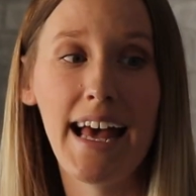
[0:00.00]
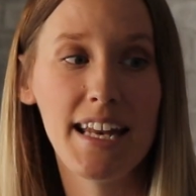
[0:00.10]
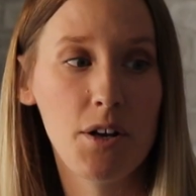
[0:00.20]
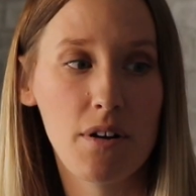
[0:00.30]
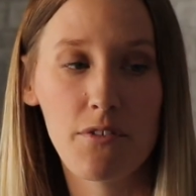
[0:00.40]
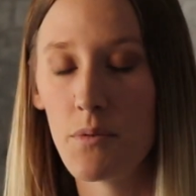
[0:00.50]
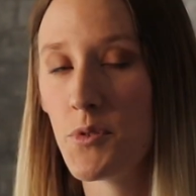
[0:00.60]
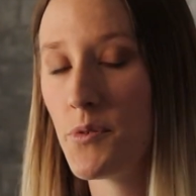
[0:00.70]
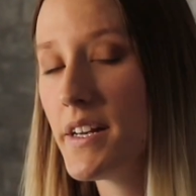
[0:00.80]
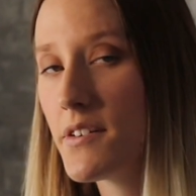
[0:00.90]
anywhere from
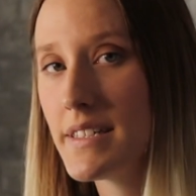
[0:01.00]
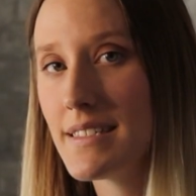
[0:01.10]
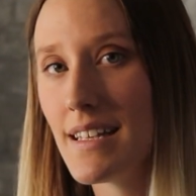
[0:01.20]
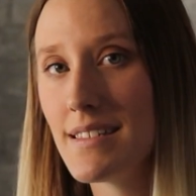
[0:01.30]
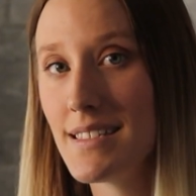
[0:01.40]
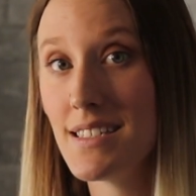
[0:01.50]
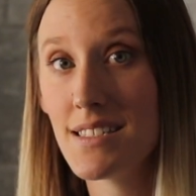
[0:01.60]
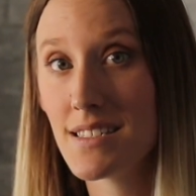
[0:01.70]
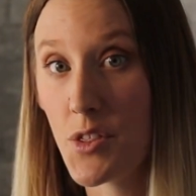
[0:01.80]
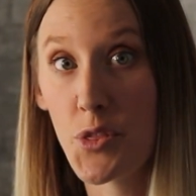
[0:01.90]
3 degrees
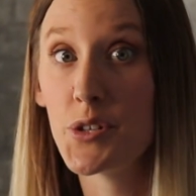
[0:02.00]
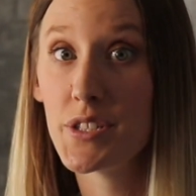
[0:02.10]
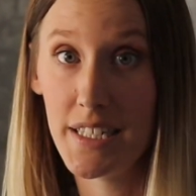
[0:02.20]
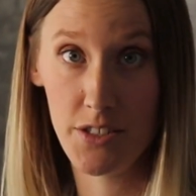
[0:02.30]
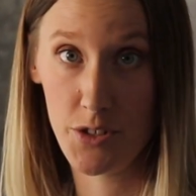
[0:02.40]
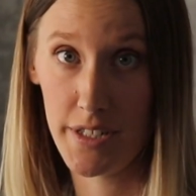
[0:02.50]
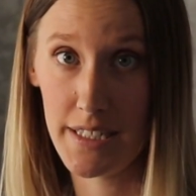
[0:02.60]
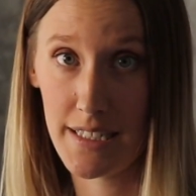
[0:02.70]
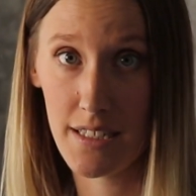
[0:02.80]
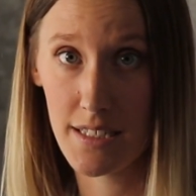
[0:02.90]
Celsius to 13
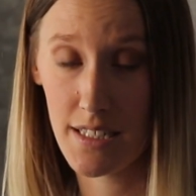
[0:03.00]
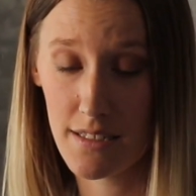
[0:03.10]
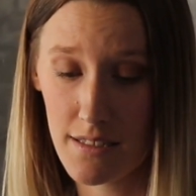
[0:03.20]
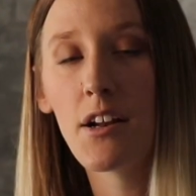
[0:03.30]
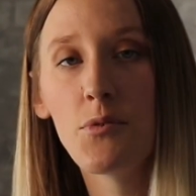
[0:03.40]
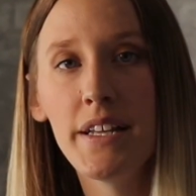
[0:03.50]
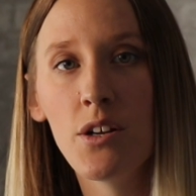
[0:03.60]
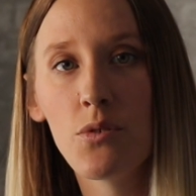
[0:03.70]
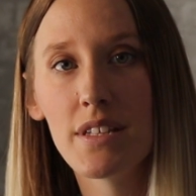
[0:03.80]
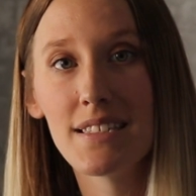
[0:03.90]
degrees Celsius. How do we
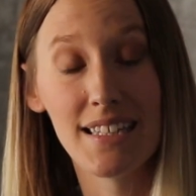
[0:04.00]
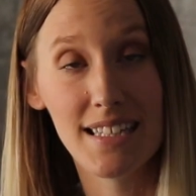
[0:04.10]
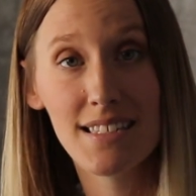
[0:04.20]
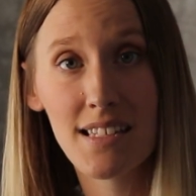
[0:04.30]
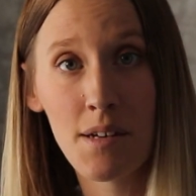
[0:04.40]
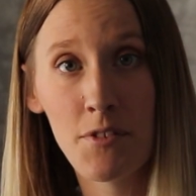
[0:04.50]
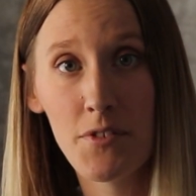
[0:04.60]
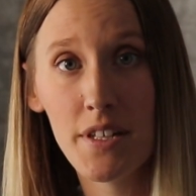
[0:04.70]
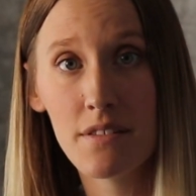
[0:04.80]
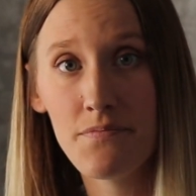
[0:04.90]
note this at this time
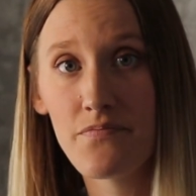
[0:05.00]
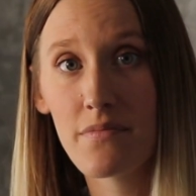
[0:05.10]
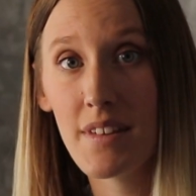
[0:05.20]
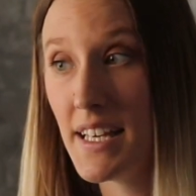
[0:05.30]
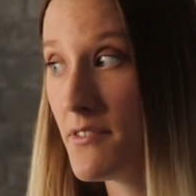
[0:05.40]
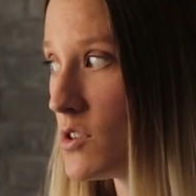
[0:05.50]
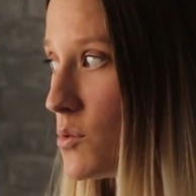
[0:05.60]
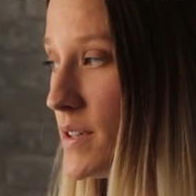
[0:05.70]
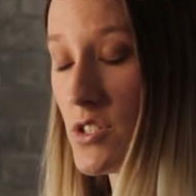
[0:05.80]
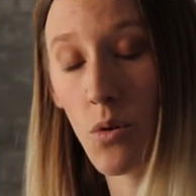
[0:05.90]
of year? Even
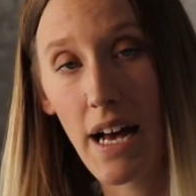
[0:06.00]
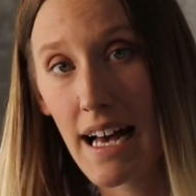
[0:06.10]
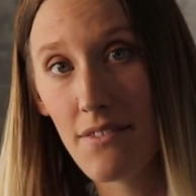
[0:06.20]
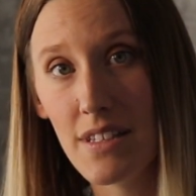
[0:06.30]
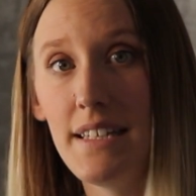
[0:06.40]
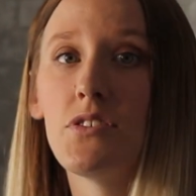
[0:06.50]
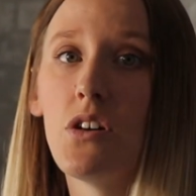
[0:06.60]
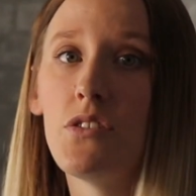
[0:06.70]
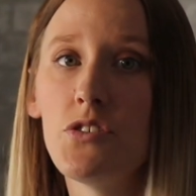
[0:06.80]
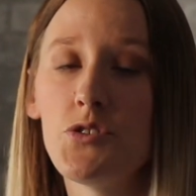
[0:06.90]
though we don't have leaves
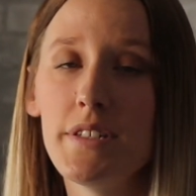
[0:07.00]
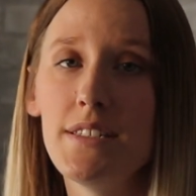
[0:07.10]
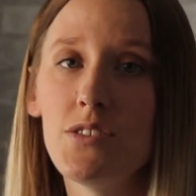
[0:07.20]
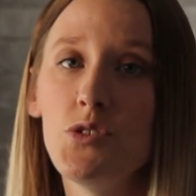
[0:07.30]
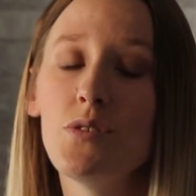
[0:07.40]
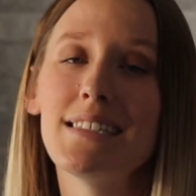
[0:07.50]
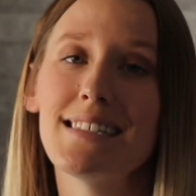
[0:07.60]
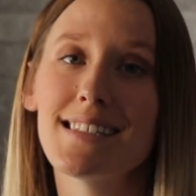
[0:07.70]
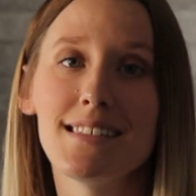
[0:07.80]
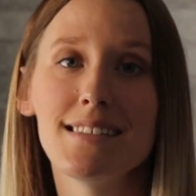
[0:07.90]
on the trees, you can
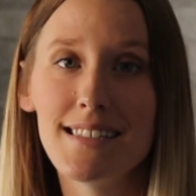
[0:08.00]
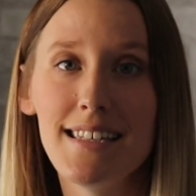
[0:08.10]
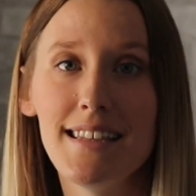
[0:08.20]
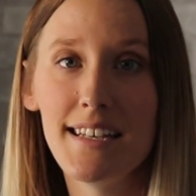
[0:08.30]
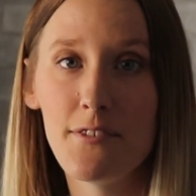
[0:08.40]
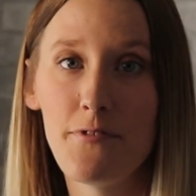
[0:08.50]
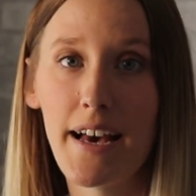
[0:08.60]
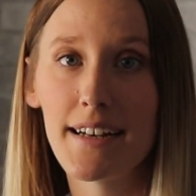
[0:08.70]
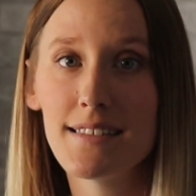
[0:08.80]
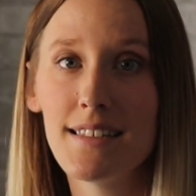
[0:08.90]
still see the
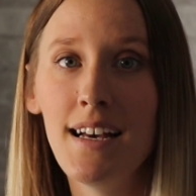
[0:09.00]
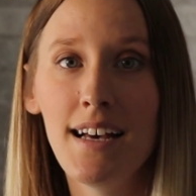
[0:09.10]
effects,